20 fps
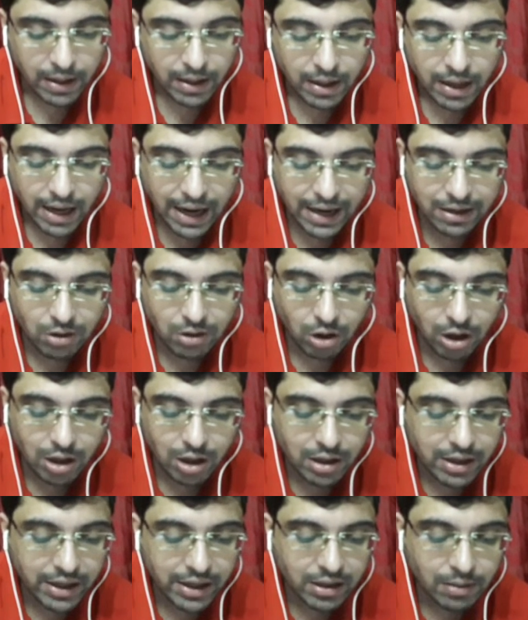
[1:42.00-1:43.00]
and
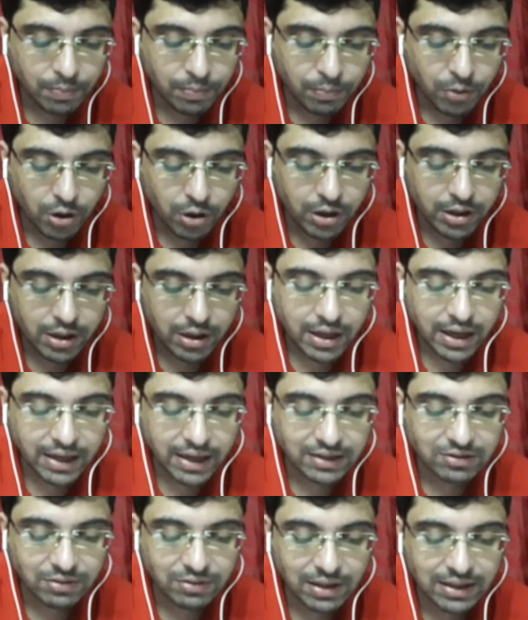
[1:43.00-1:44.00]
already the pawn
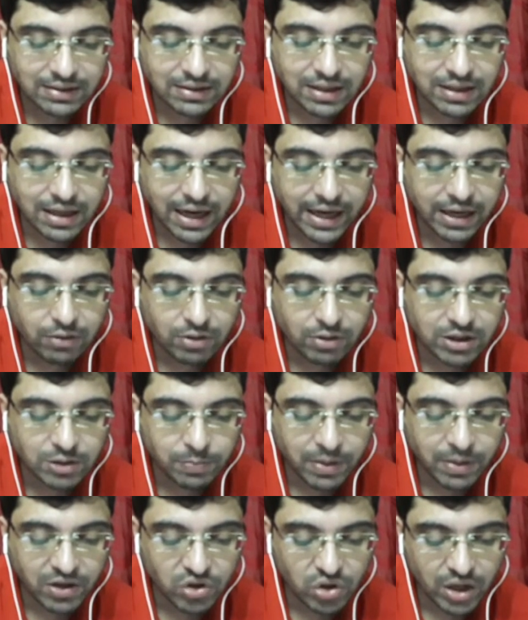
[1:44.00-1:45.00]
as well as the knight was
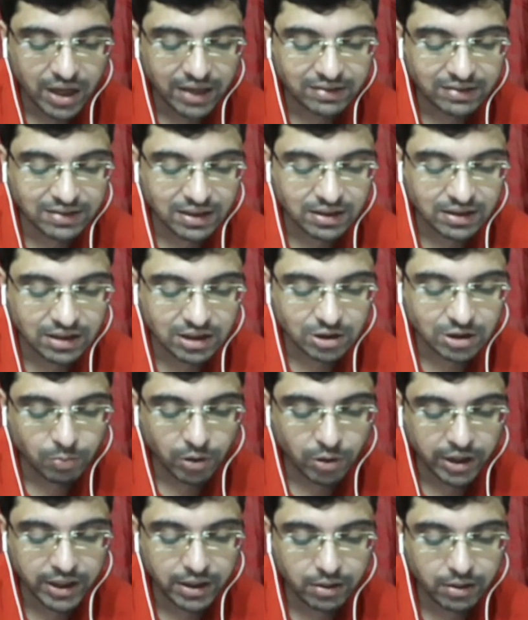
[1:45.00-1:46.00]
pressurizing this
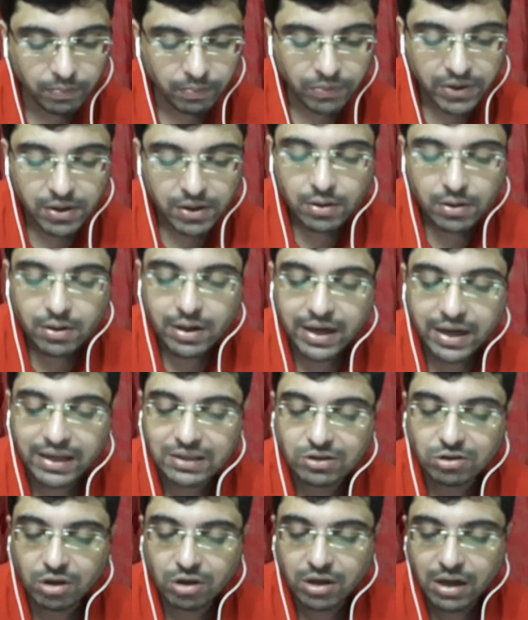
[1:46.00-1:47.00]
point, right?
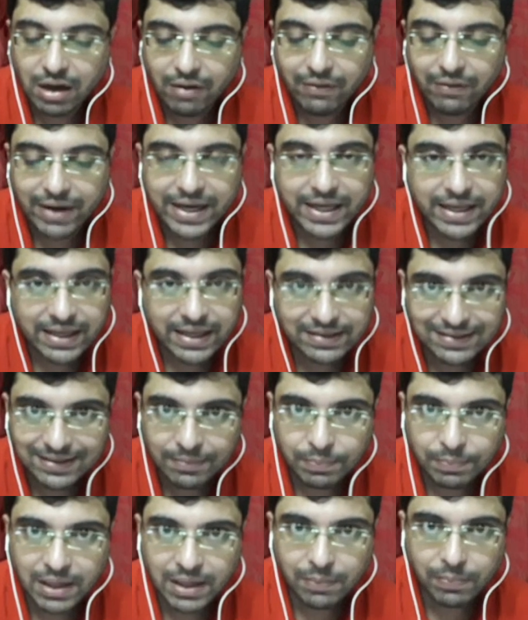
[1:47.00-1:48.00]
So now white can
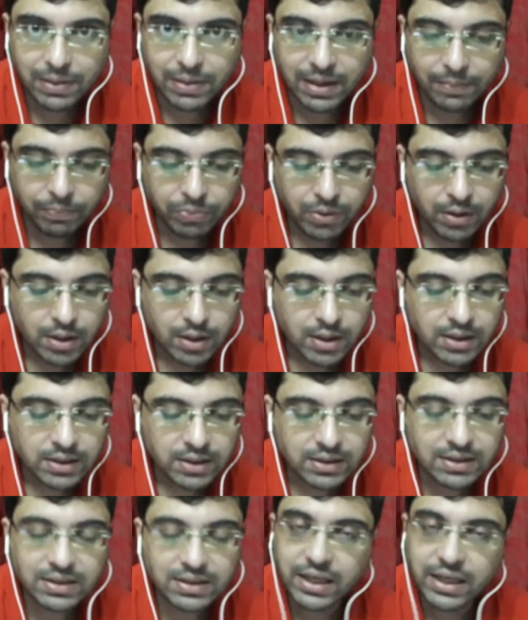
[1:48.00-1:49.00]
simply play
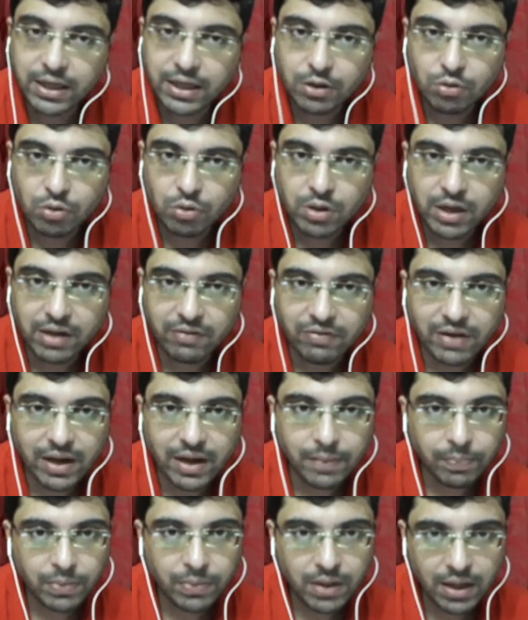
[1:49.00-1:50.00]
c into
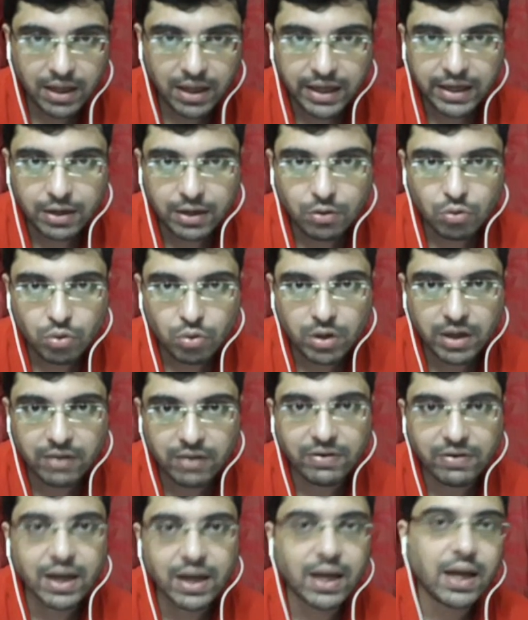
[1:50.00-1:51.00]
d5, e into
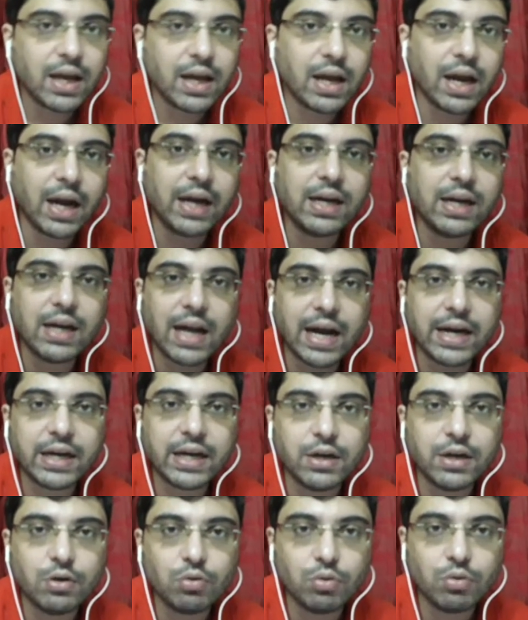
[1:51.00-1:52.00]
d5, and knight
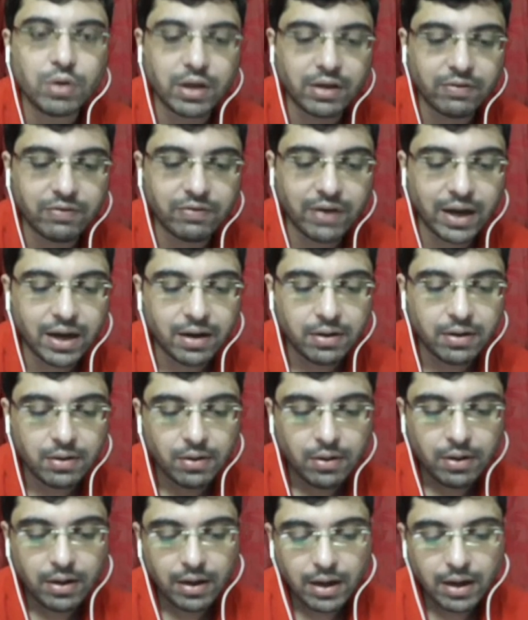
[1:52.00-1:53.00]
into d5,
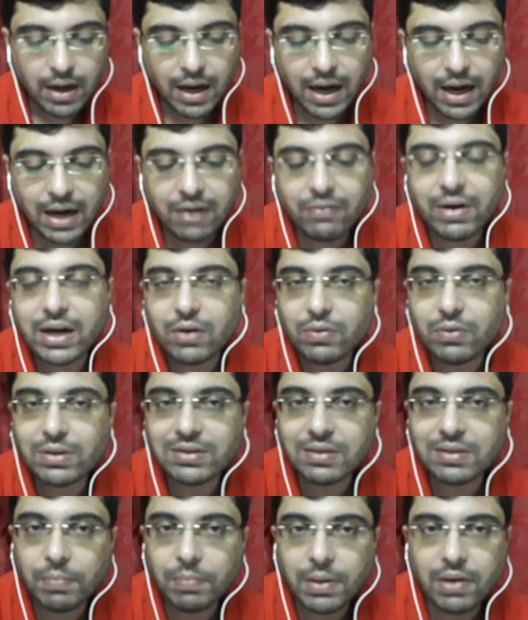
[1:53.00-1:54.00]
and white will
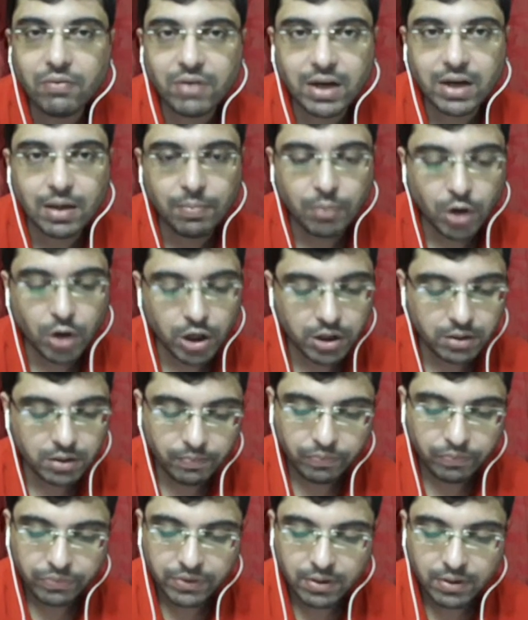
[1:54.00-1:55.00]
simply win a pawn,
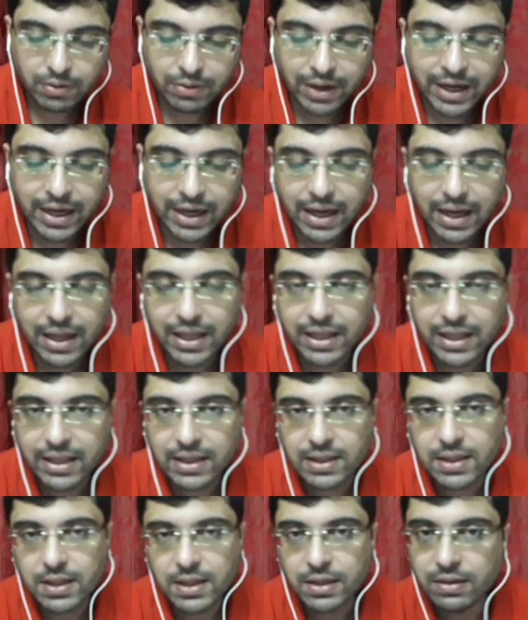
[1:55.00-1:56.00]
right?
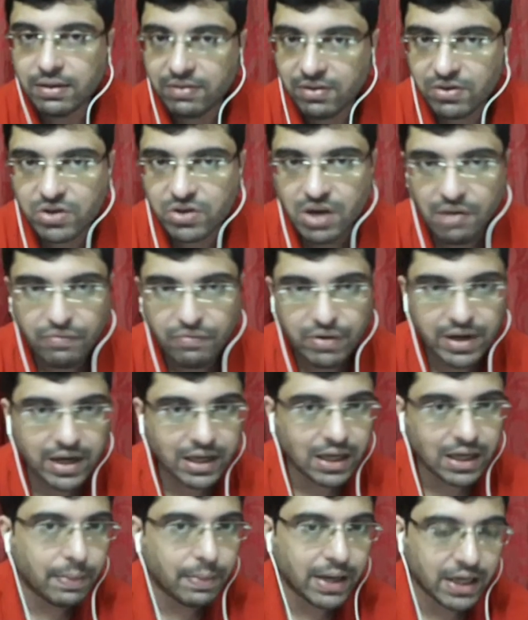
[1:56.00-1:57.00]
And this is
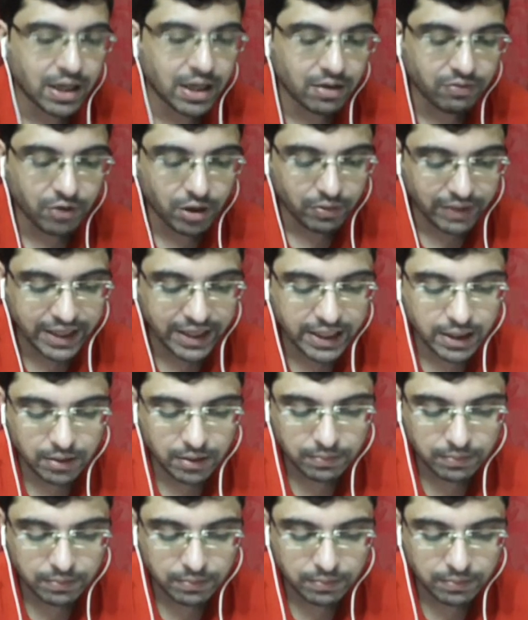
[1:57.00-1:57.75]
definitely better for white.